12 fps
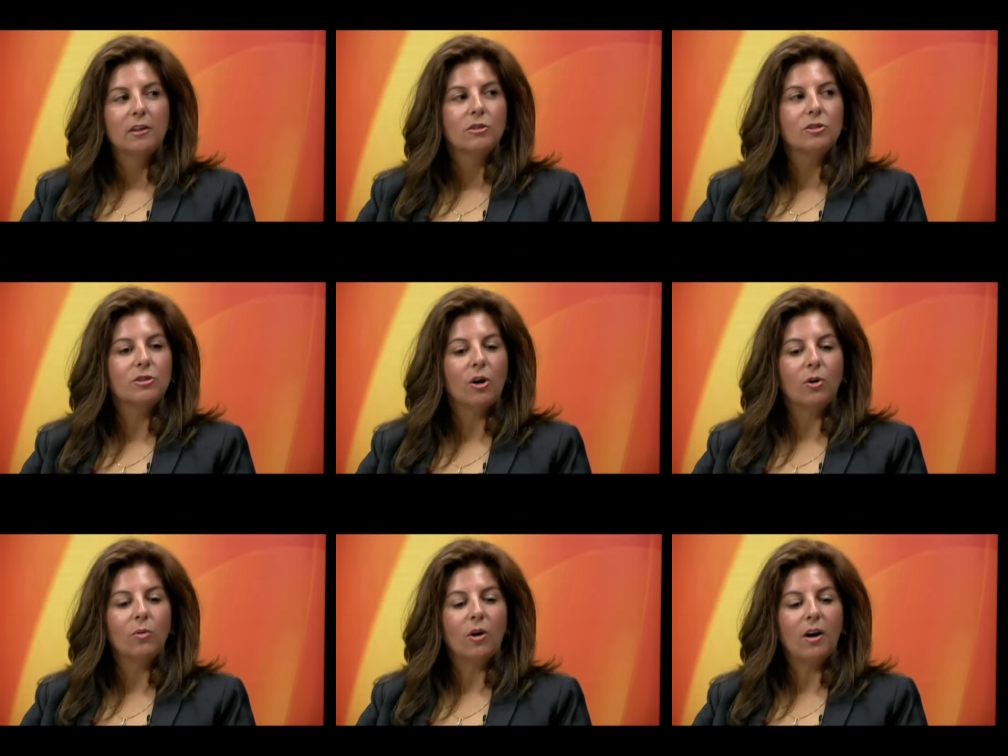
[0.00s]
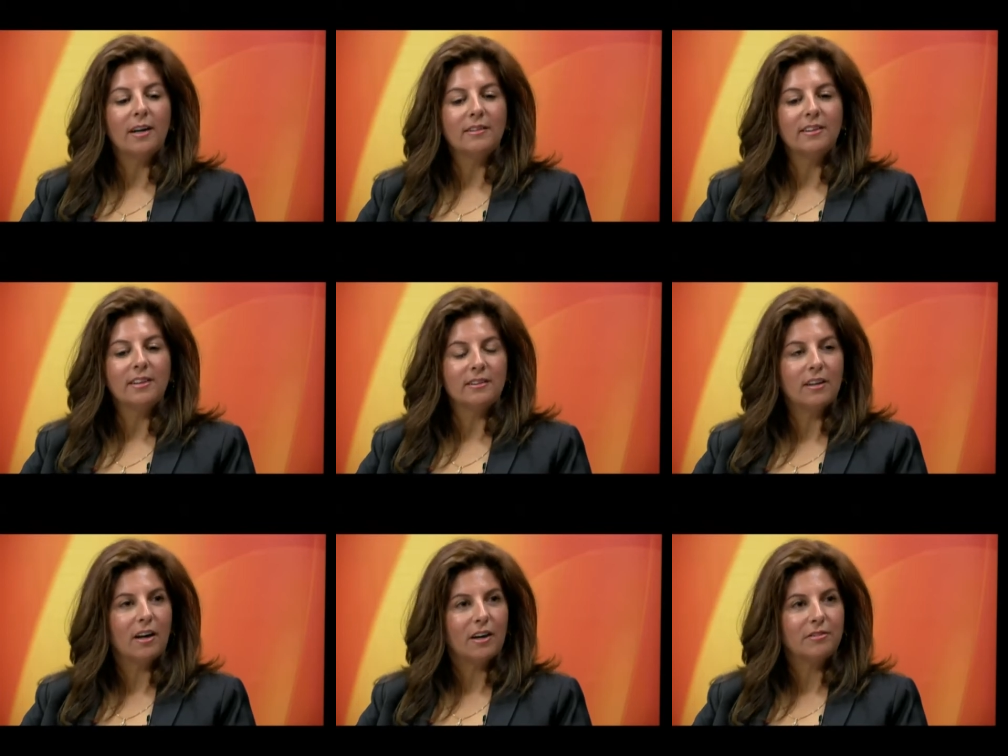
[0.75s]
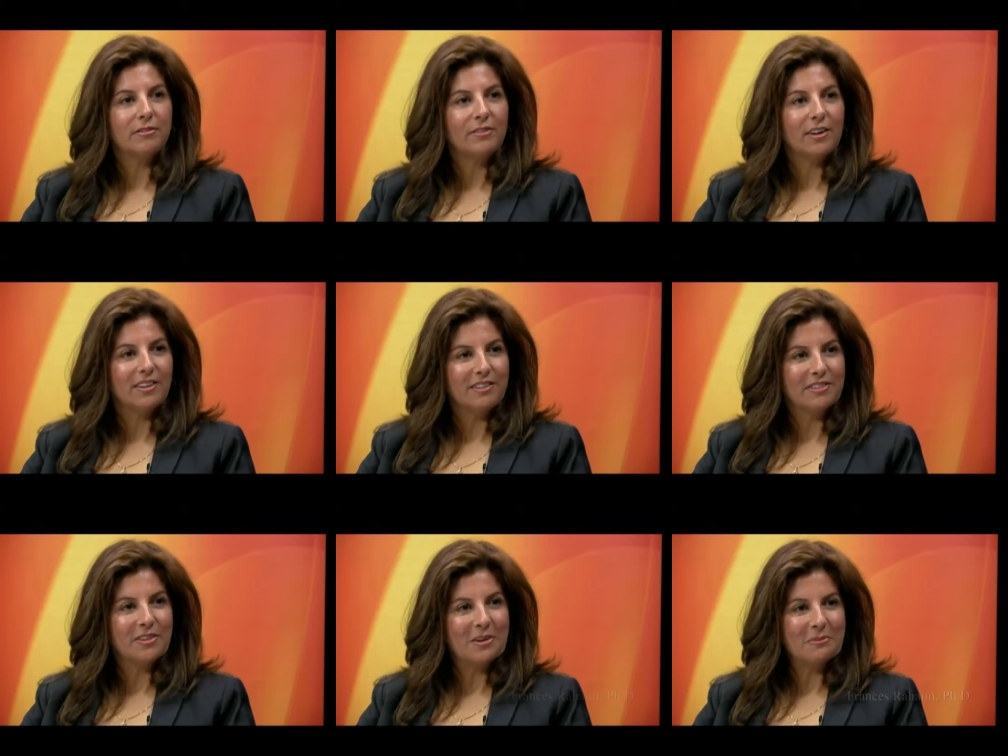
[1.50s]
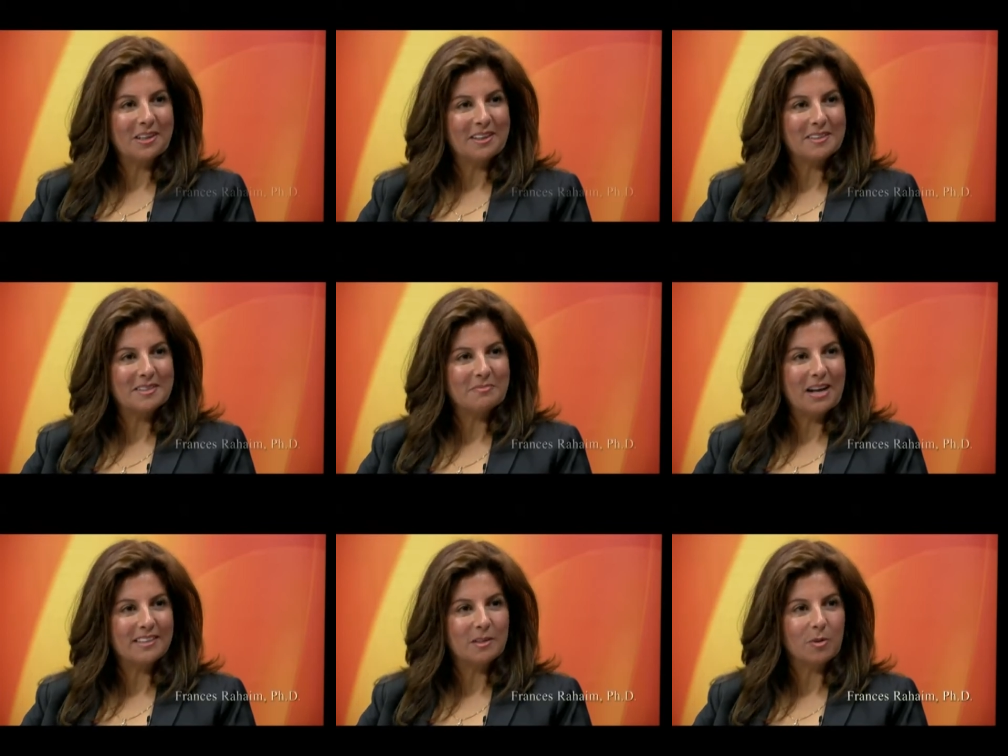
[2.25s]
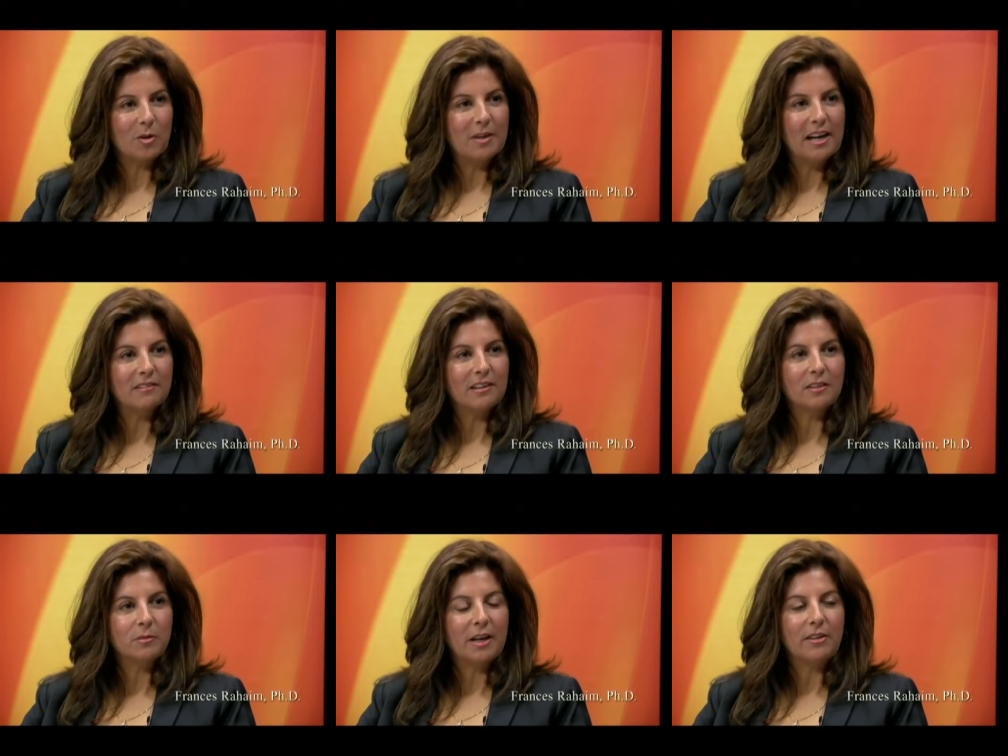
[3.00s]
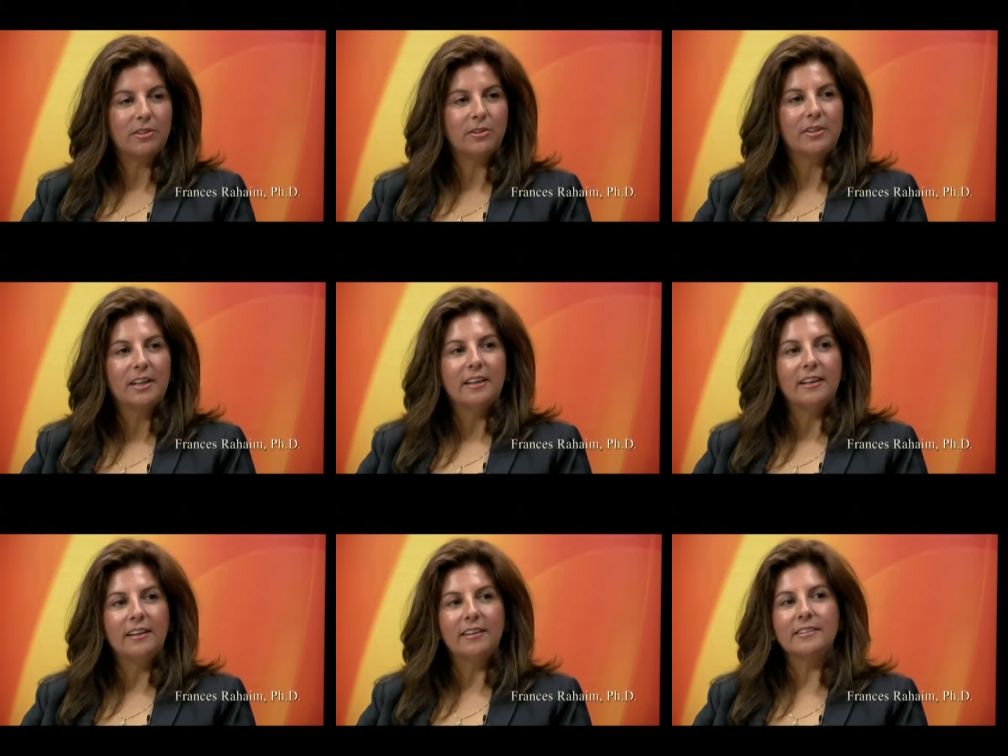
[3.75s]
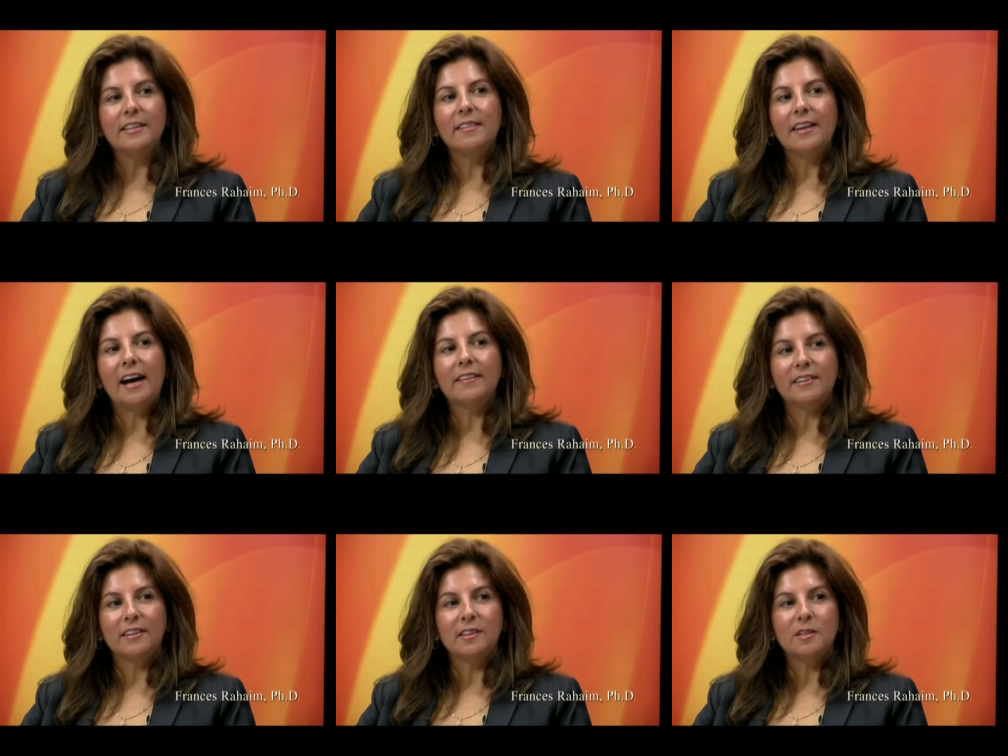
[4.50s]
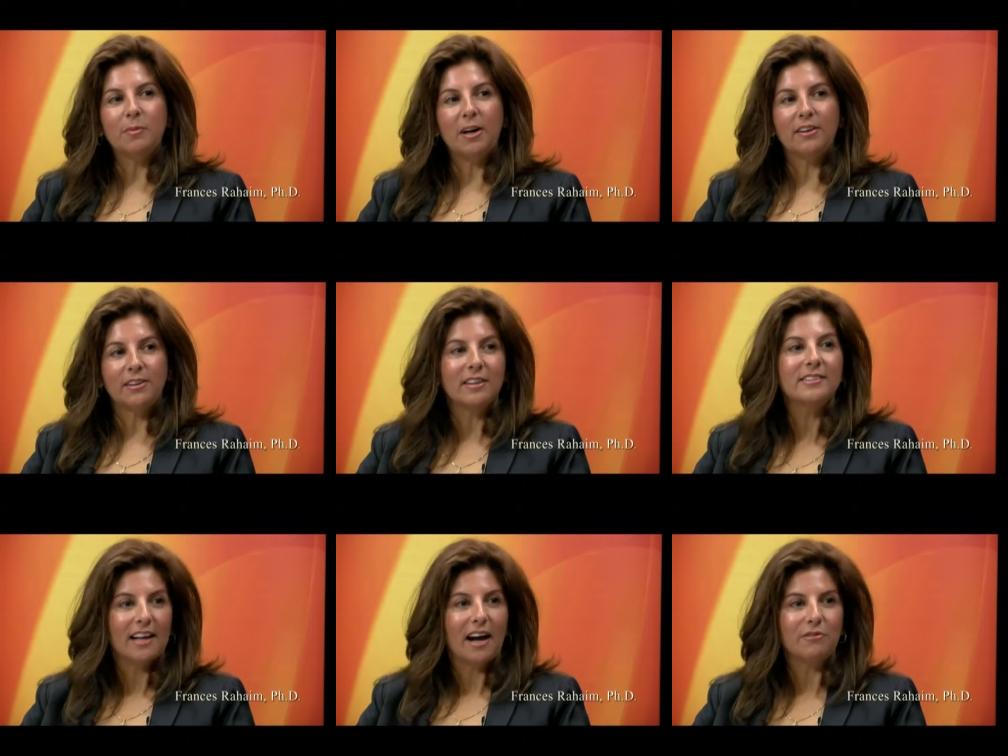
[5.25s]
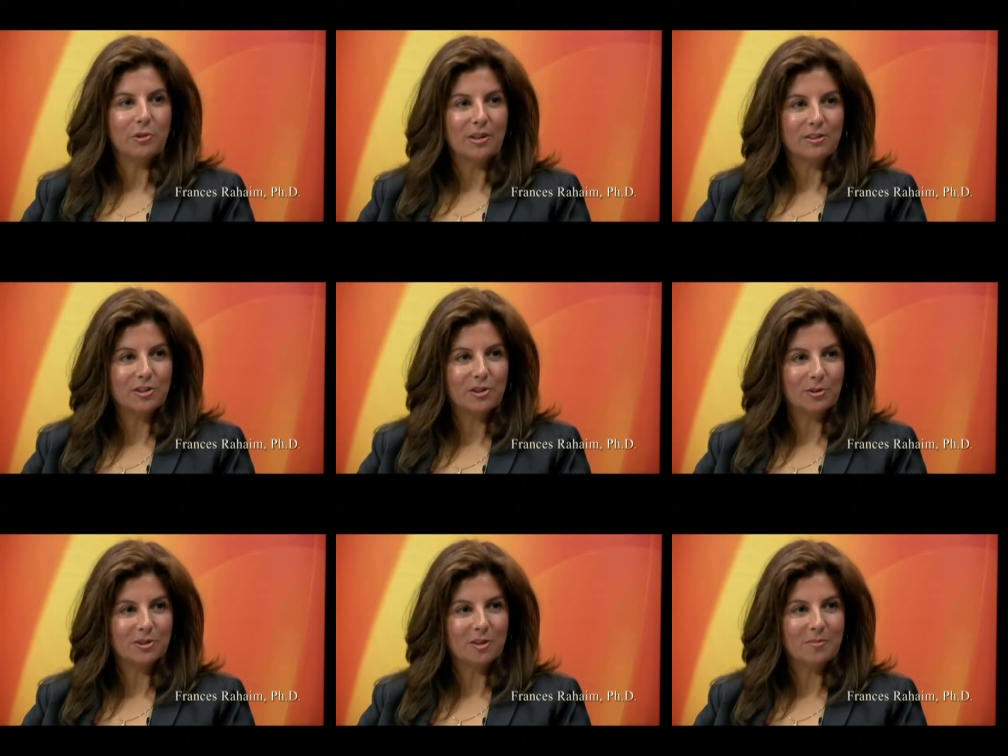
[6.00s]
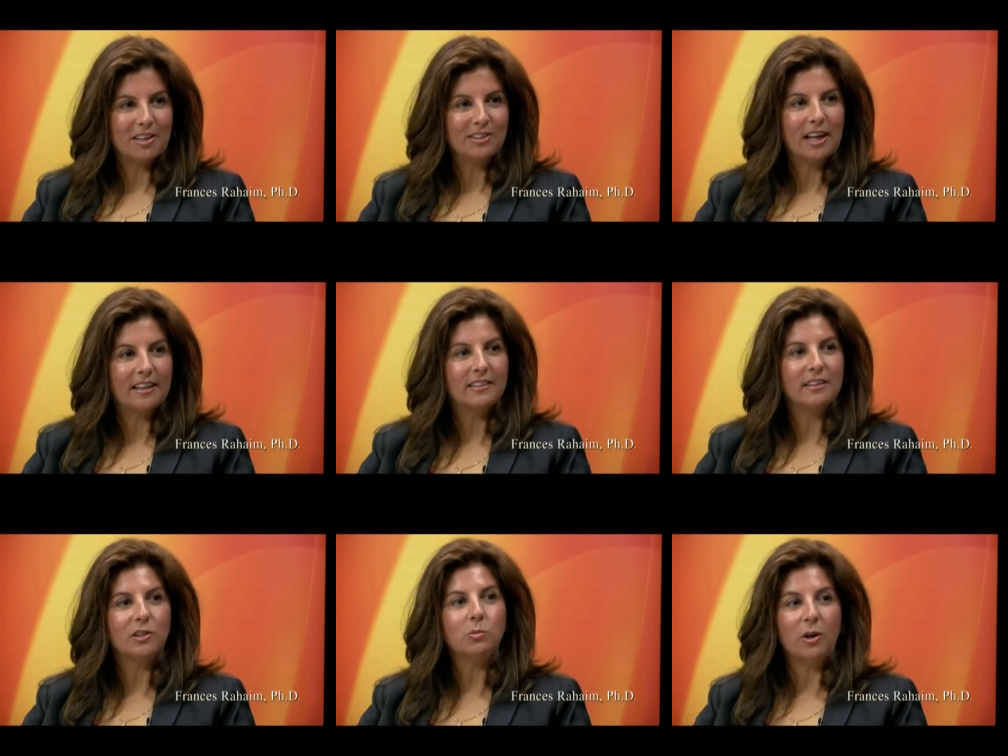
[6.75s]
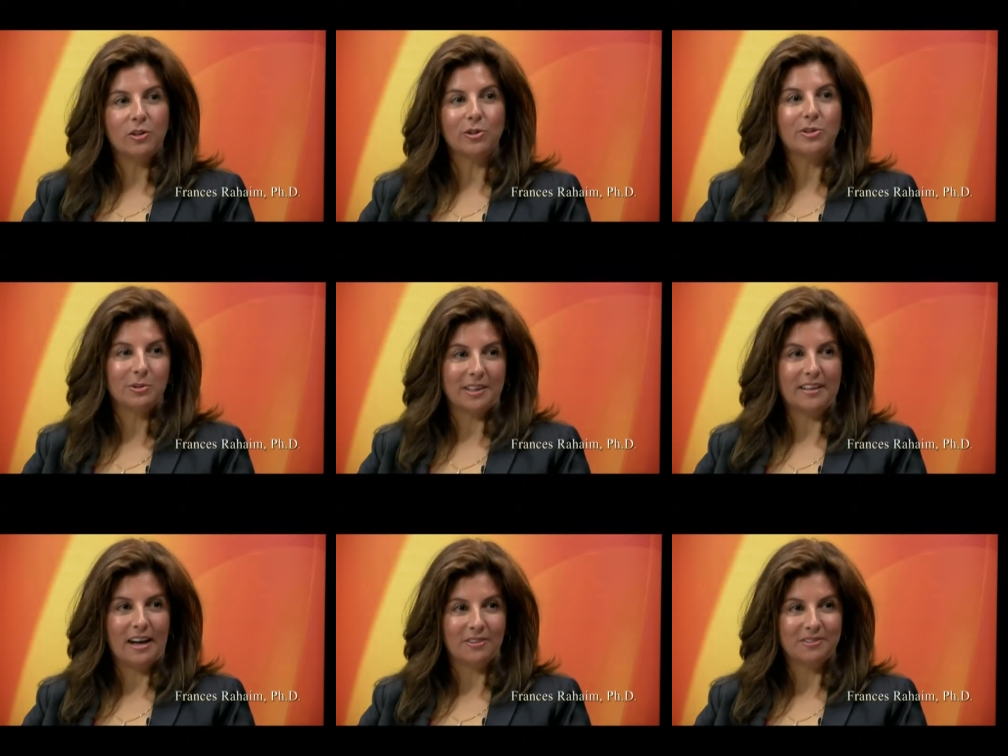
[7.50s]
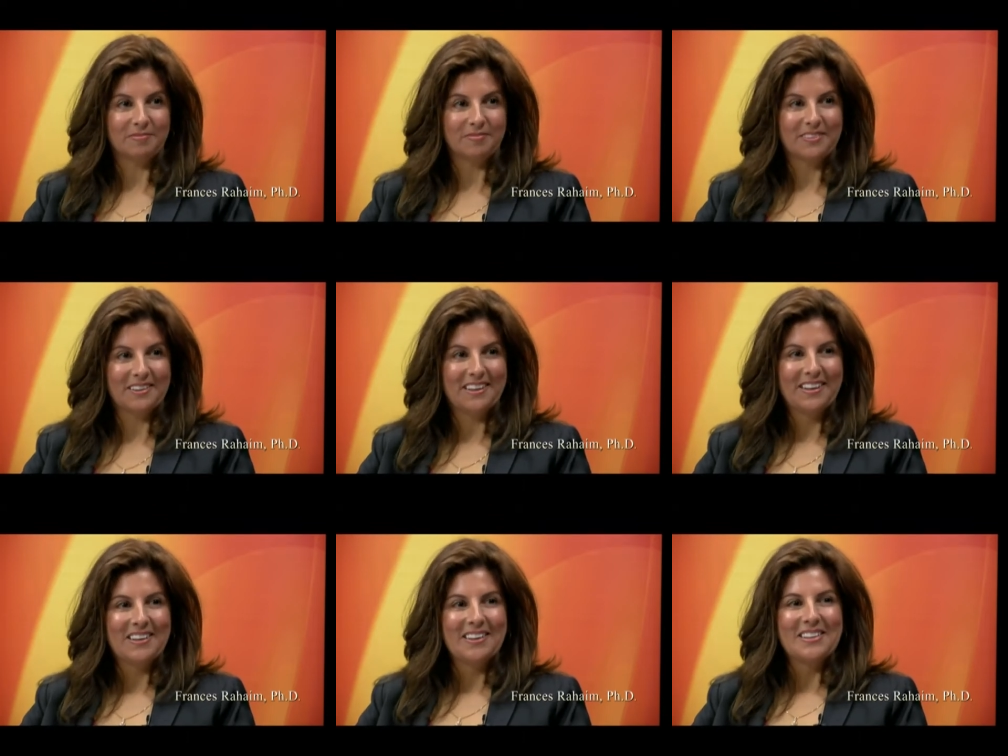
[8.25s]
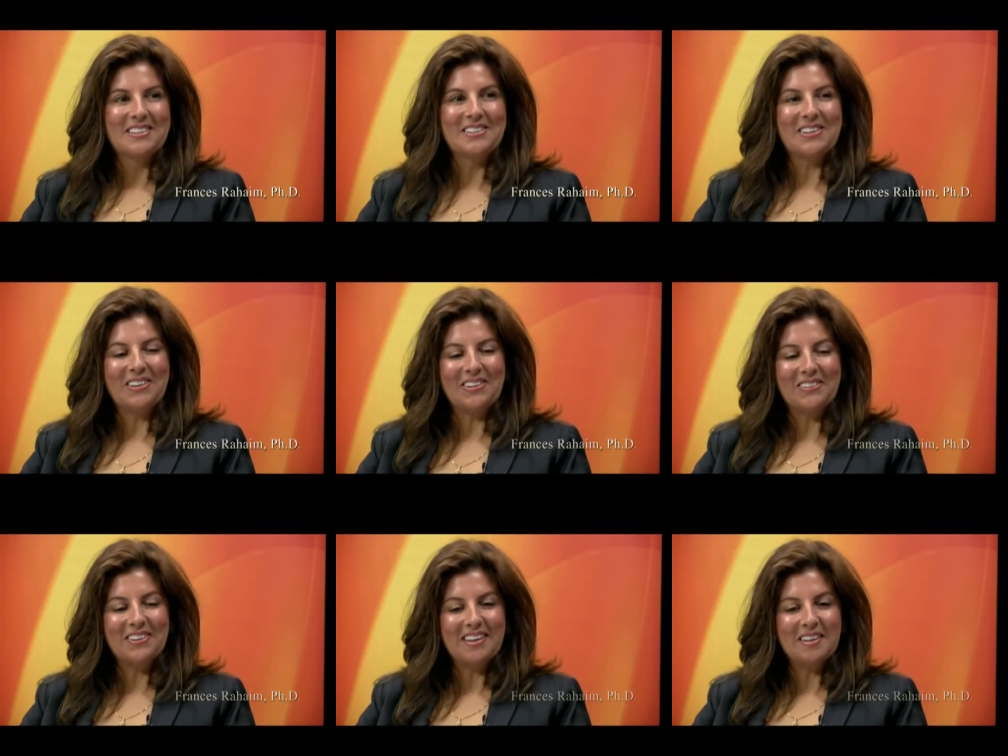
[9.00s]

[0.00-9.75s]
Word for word: So oddly enough, even though I want to get some basketball background about you, it isn't that that inspired us to have you on the show so much as it is what you're doing now. Yeah. So